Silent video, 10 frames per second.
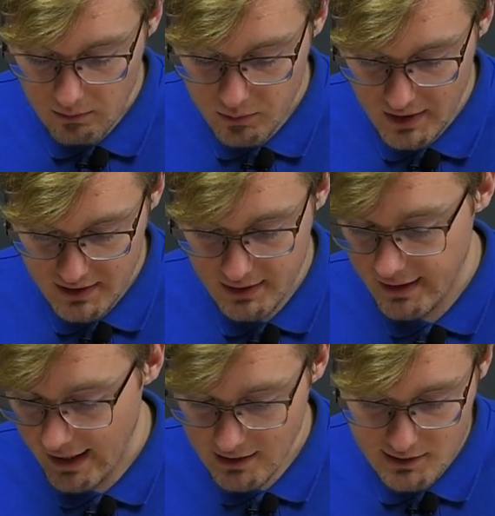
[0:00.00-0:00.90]
Pressing
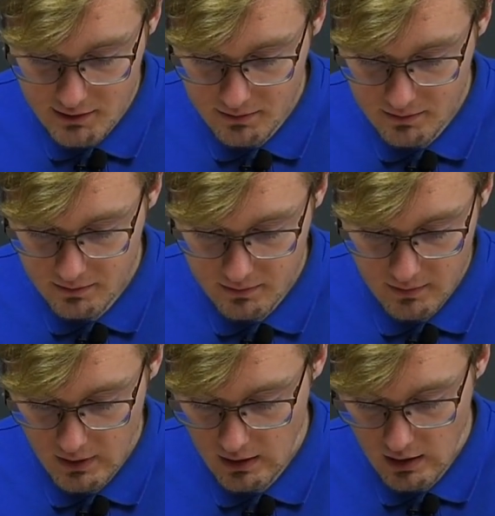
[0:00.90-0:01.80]
next.
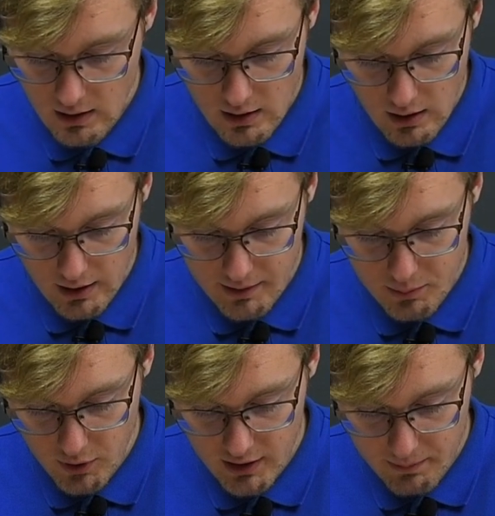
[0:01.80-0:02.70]
I
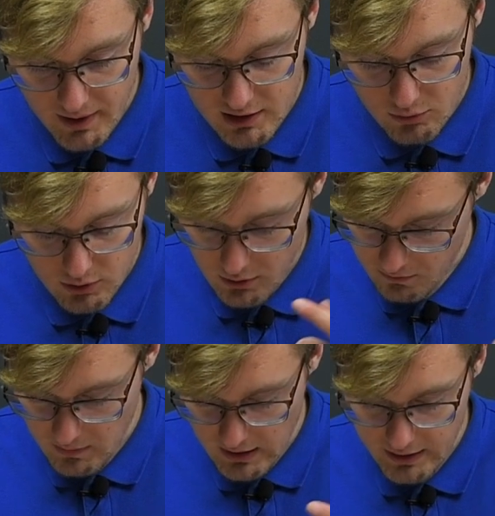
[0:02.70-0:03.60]
input in the password
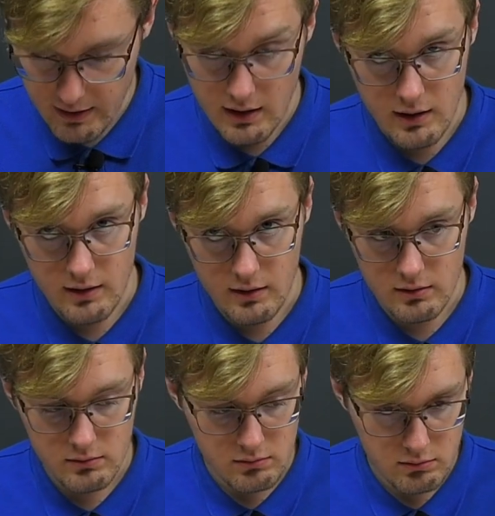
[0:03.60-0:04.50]
of my
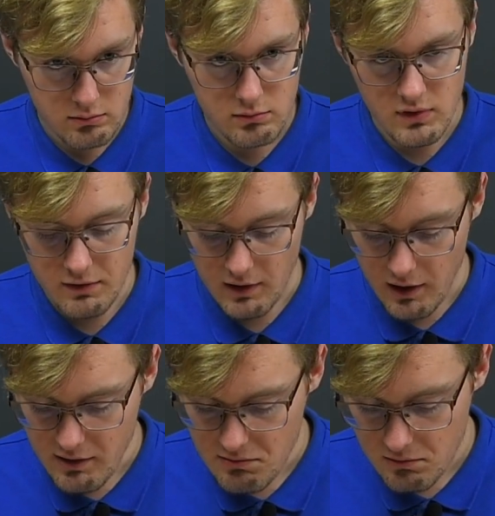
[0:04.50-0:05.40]

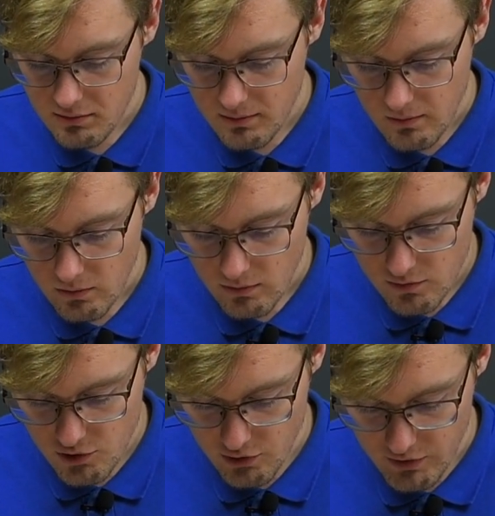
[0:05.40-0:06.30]
Wi-Fi.
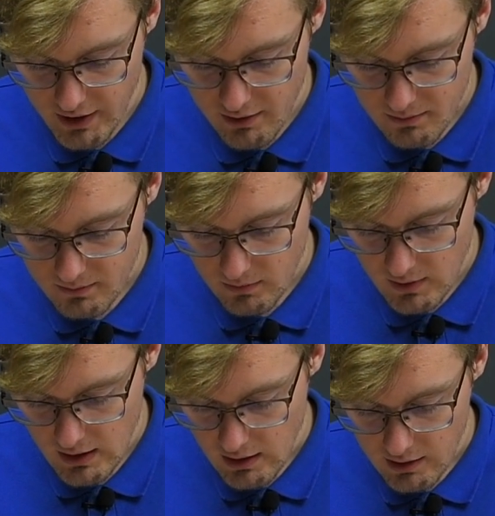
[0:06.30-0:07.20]
Generating.
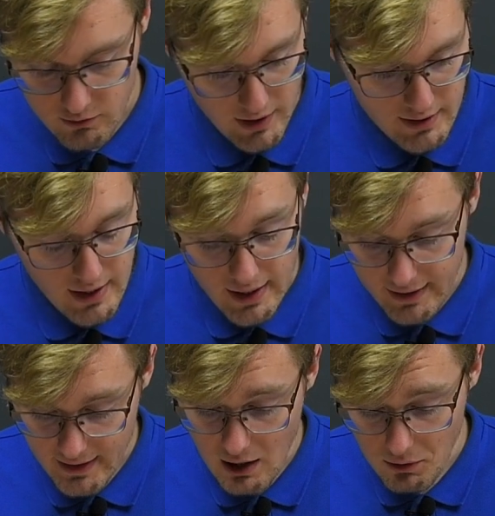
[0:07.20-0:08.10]
Great.
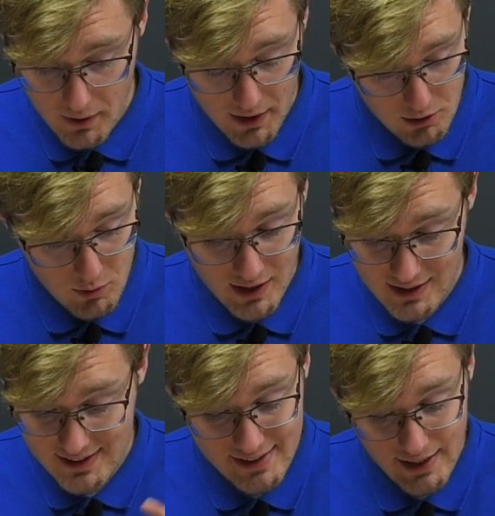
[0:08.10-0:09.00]
And now what we're gonna do, we're
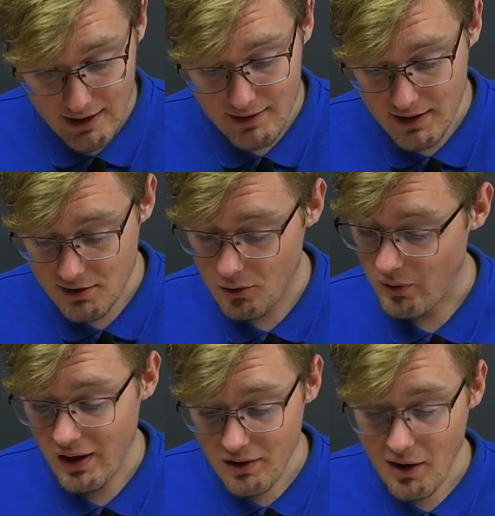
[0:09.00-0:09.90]
gonna scan this
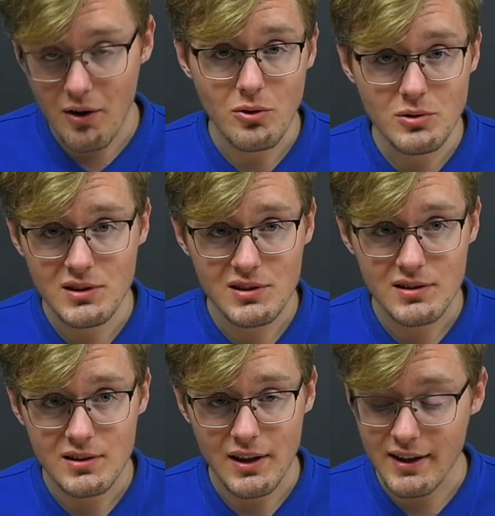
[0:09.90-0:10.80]
QR code
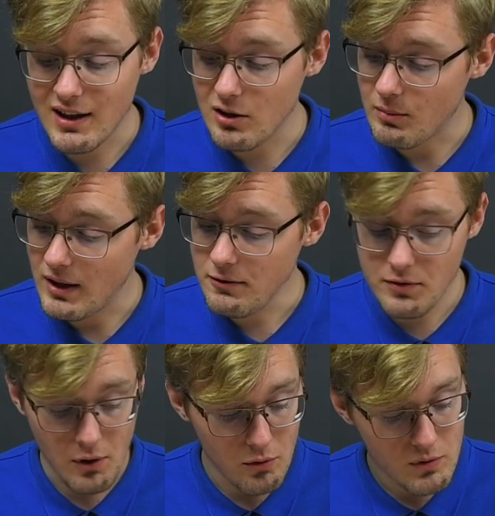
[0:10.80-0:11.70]
that I got on my
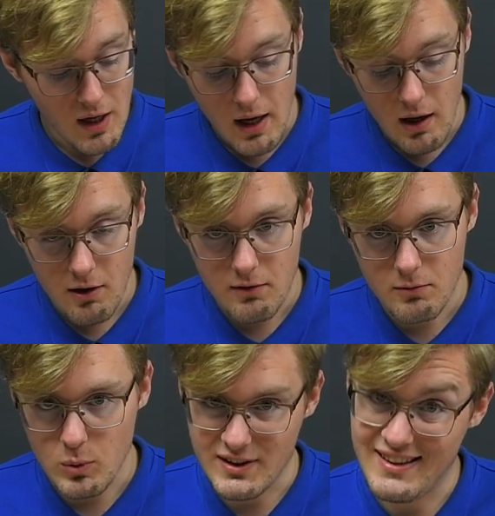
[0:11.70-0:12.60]
phone
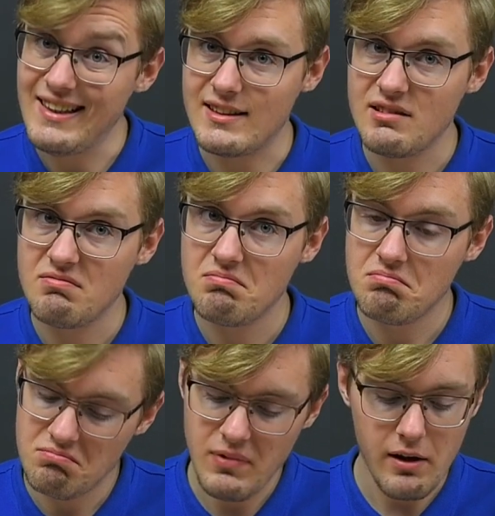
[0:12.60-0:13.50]
with this.
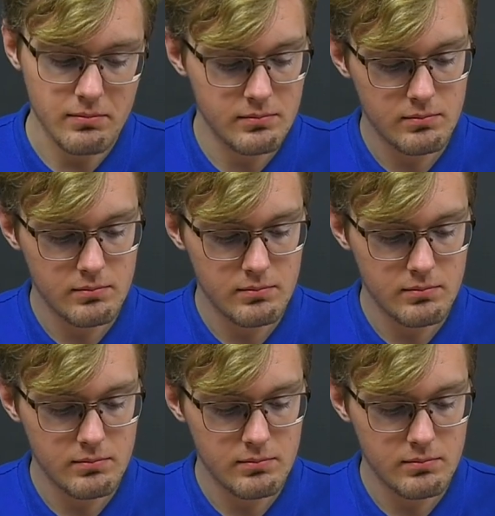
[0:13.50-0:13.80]
Yeah.